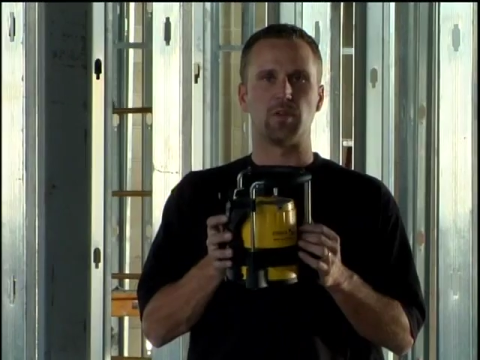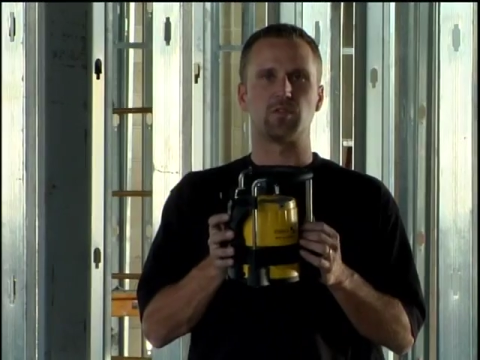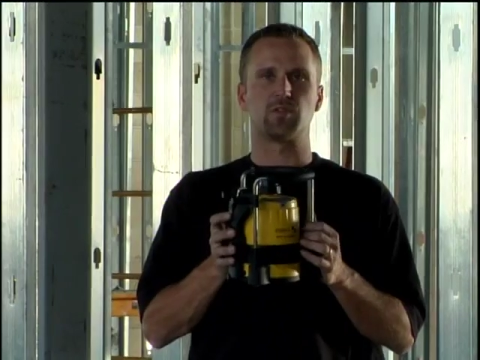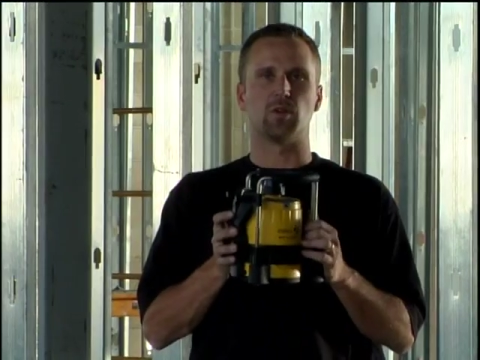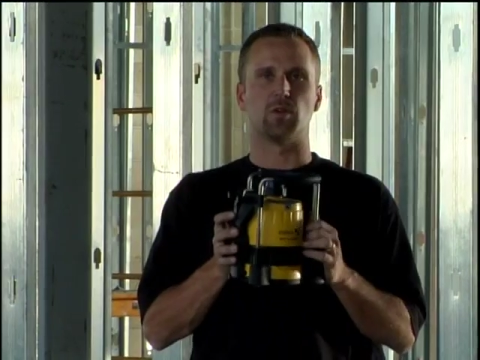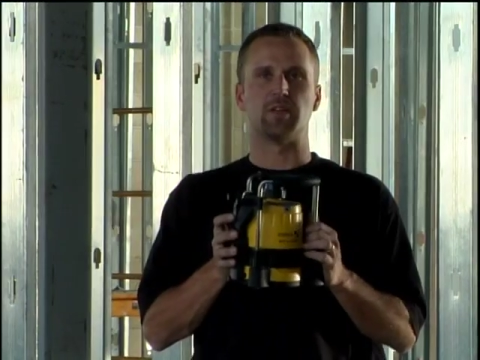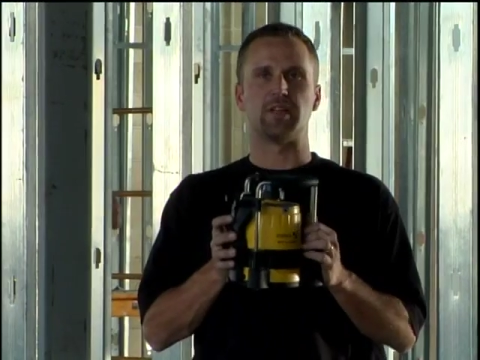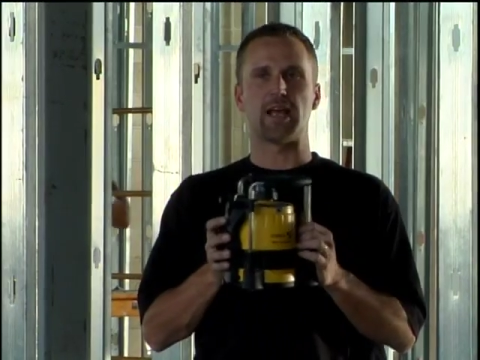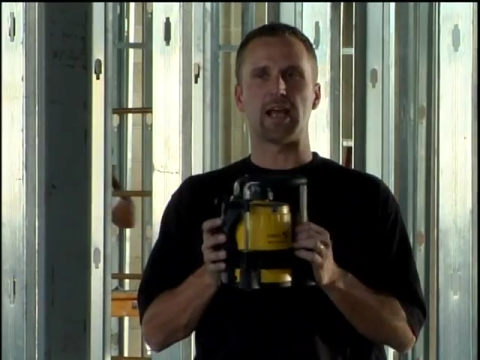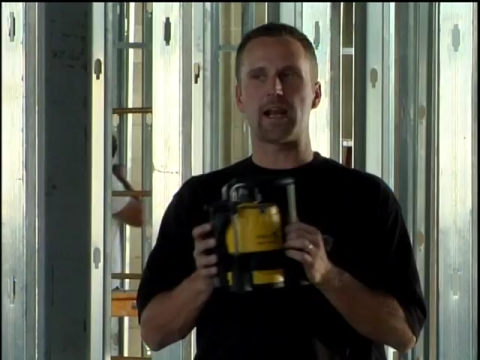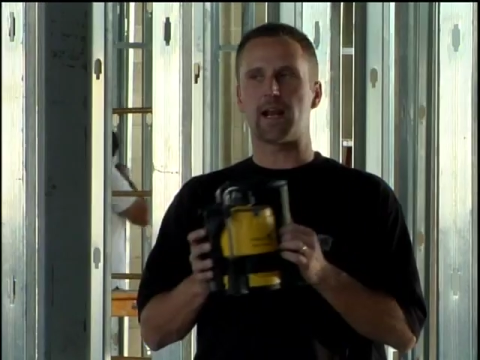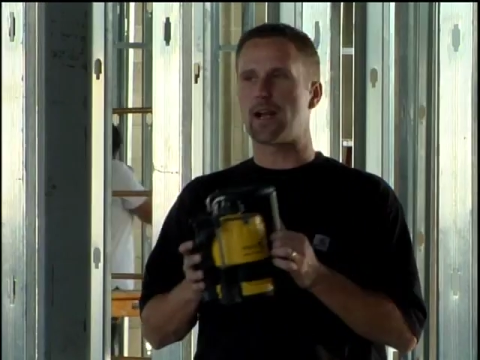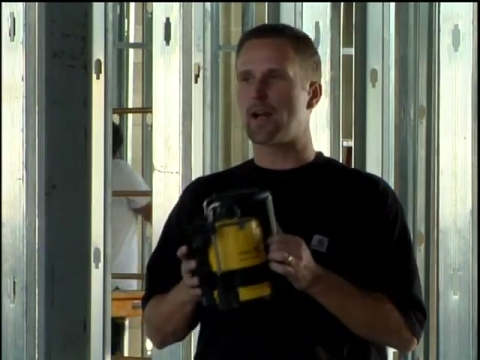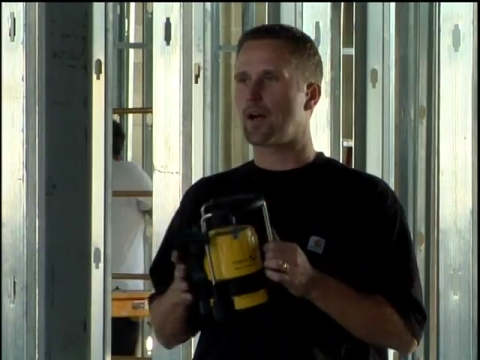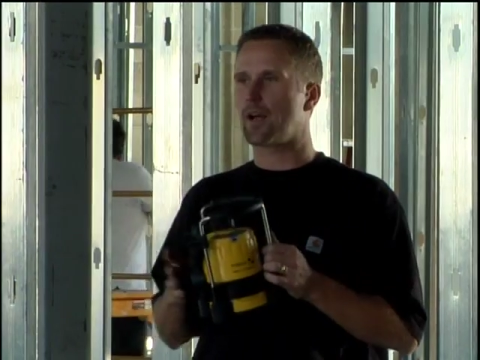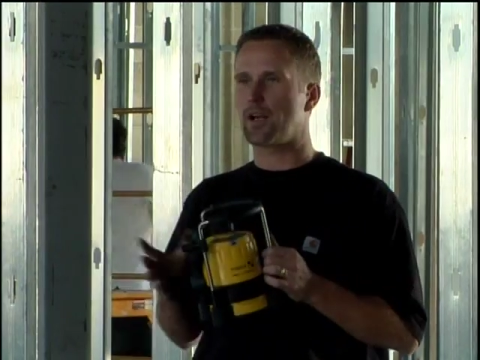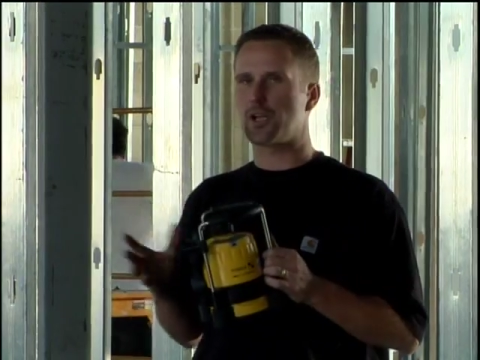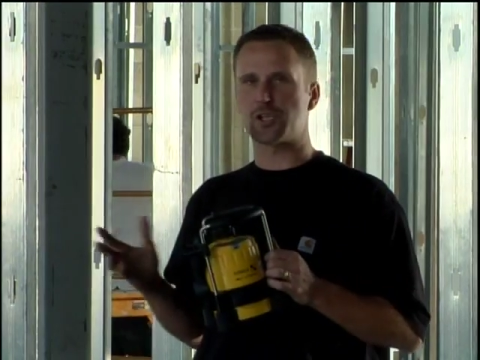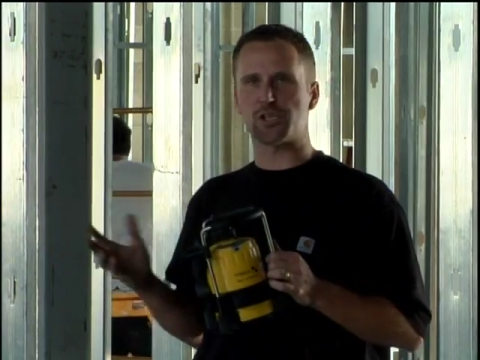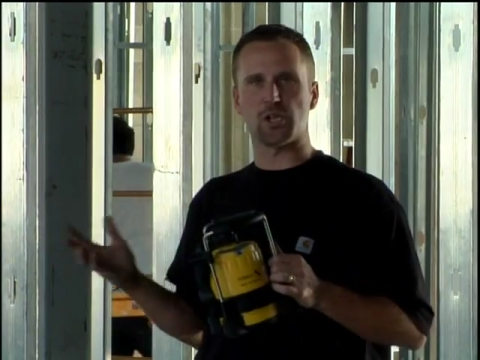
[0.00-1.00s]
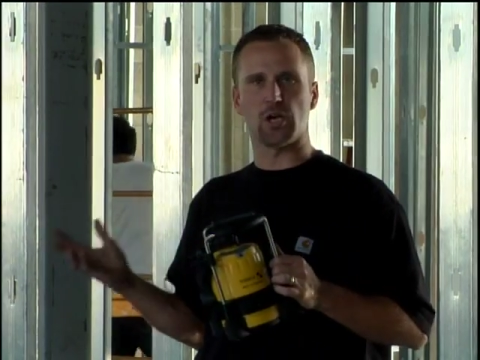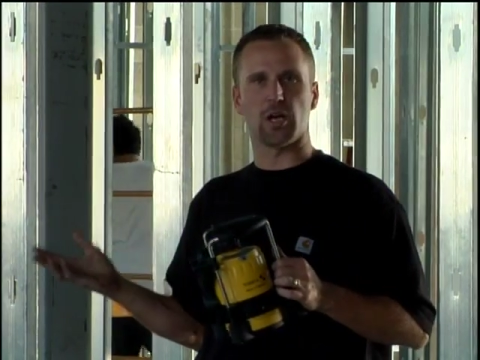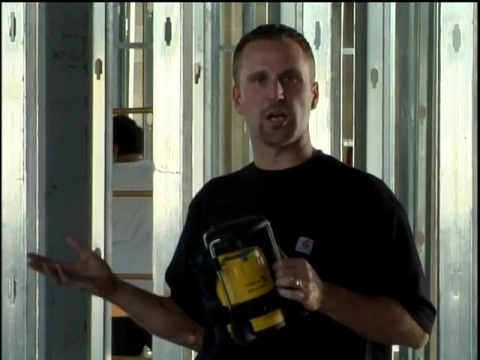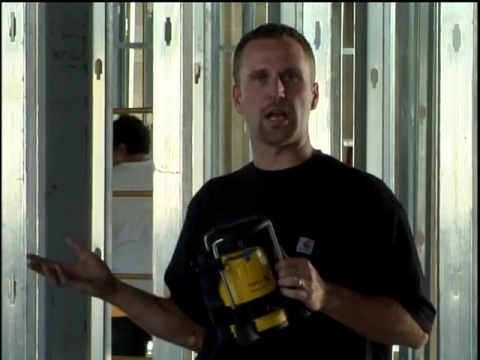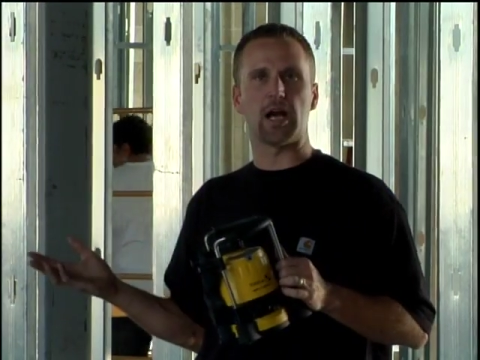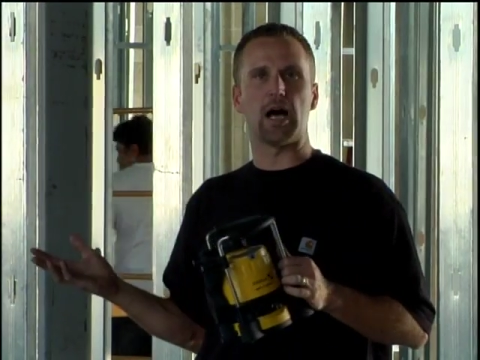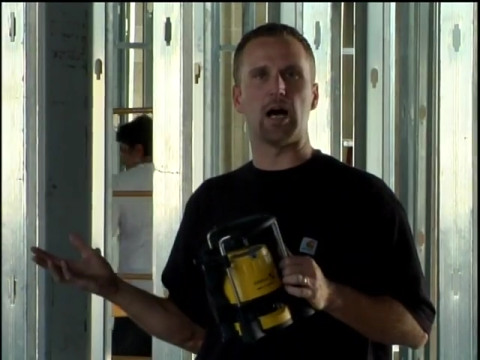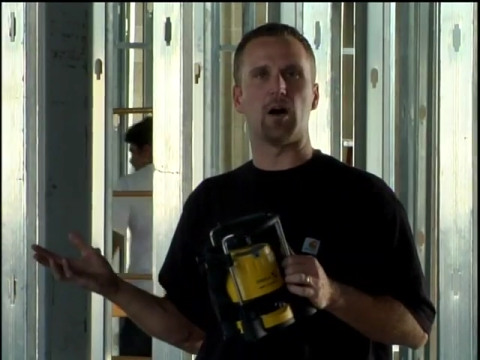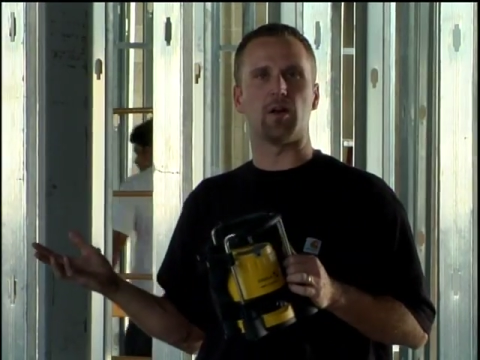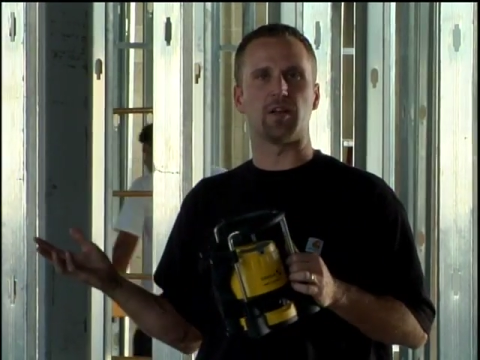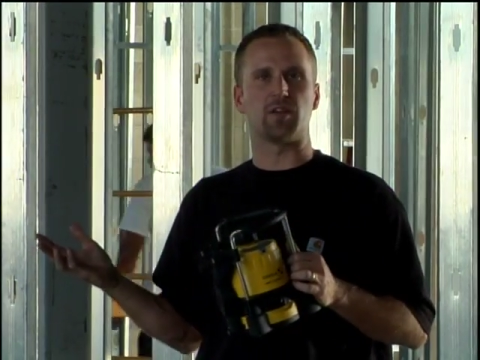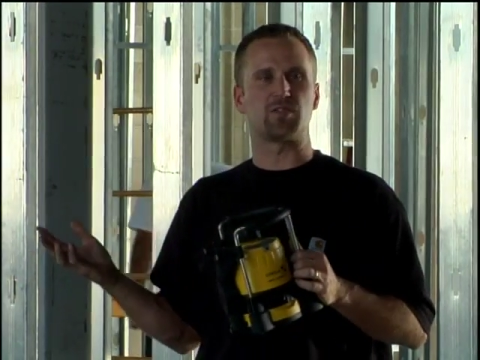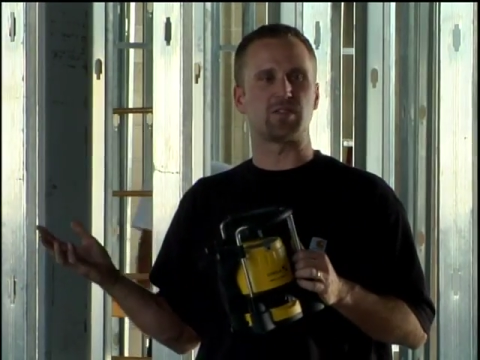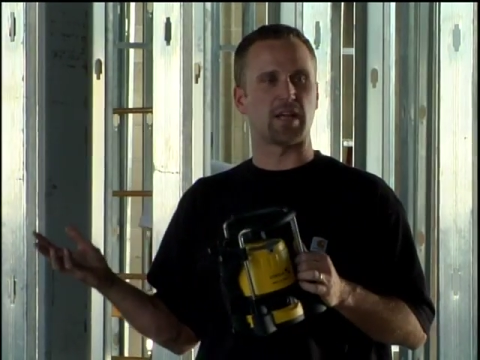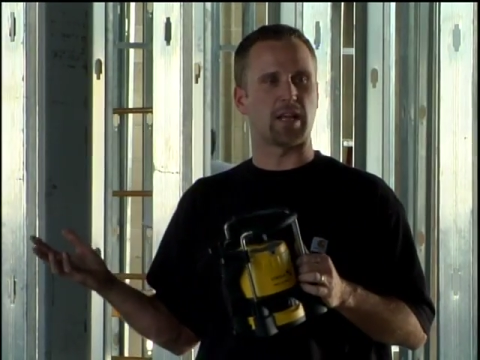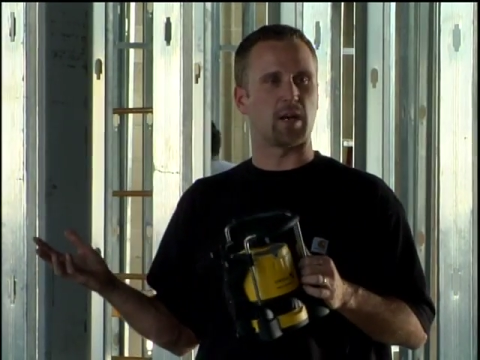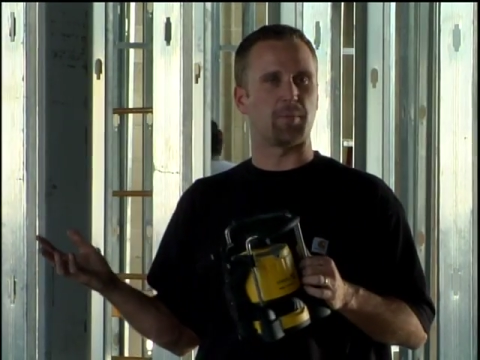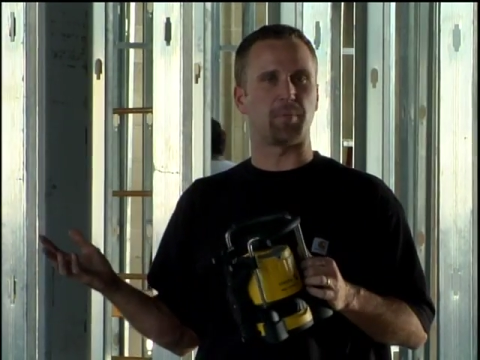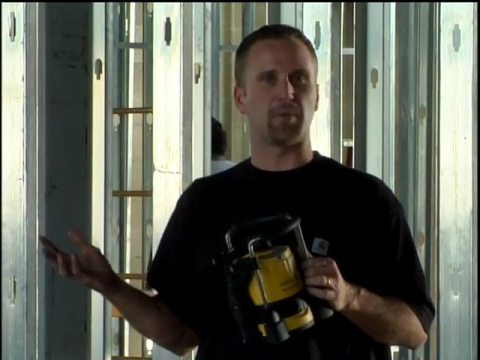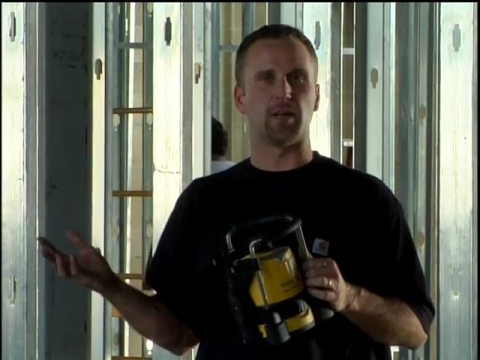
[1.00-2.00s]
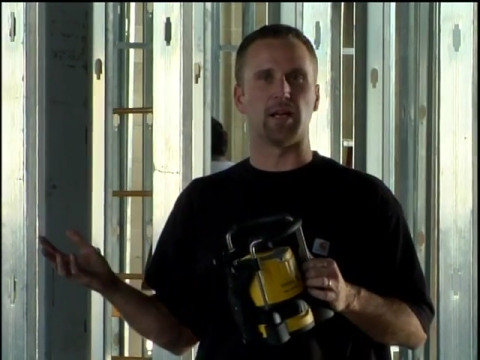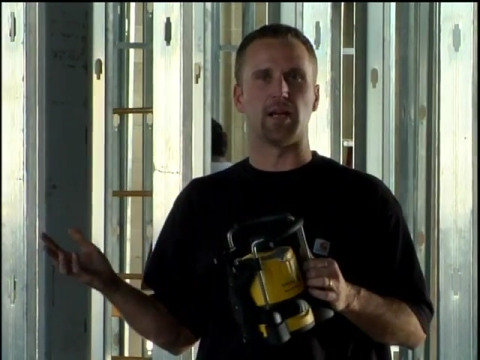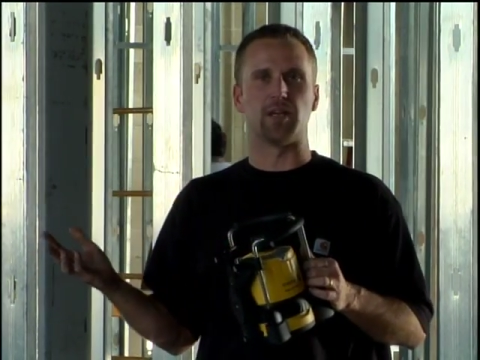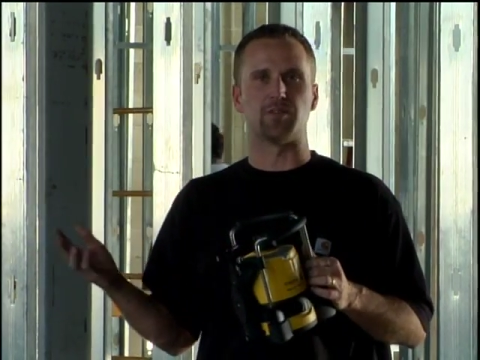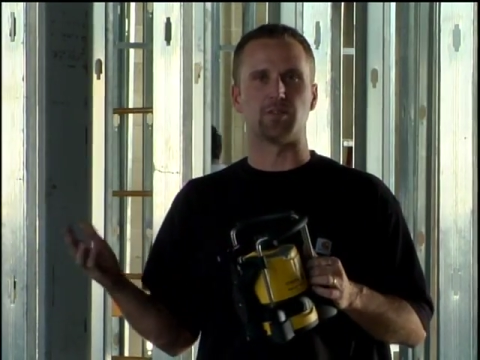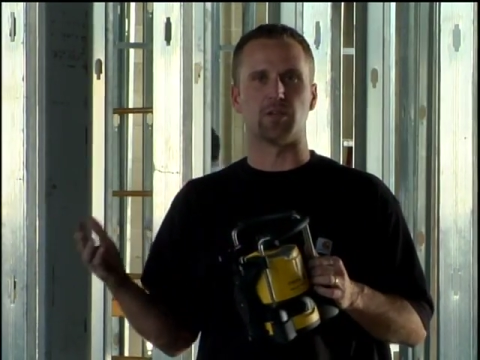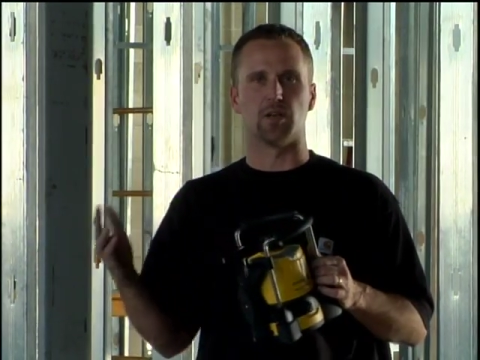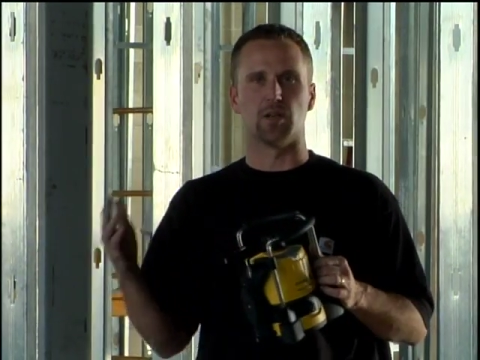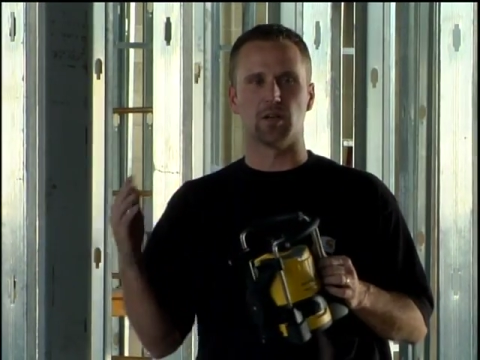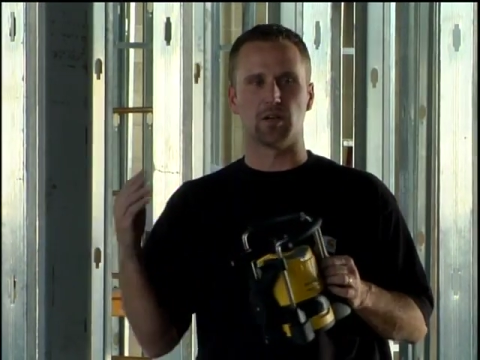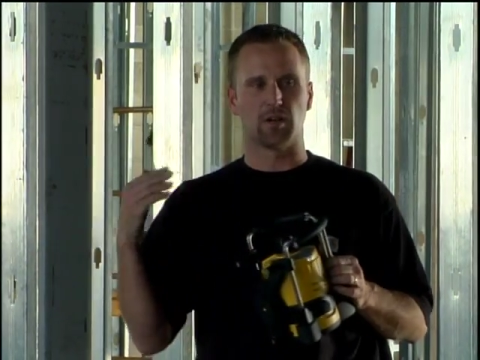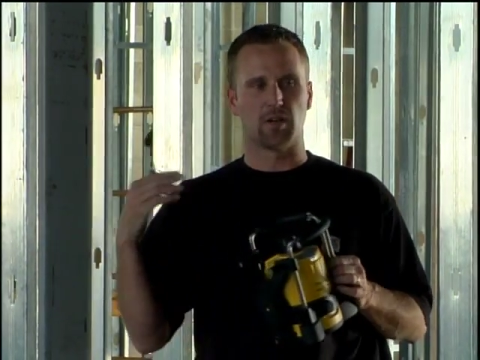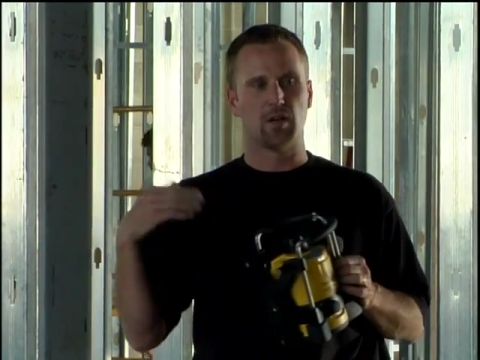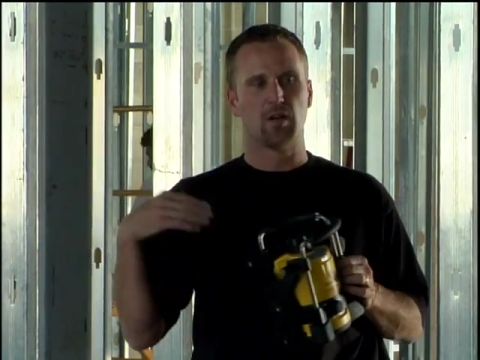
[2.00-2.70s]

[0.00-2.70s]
So Dan and I are going to show you how to set up a laser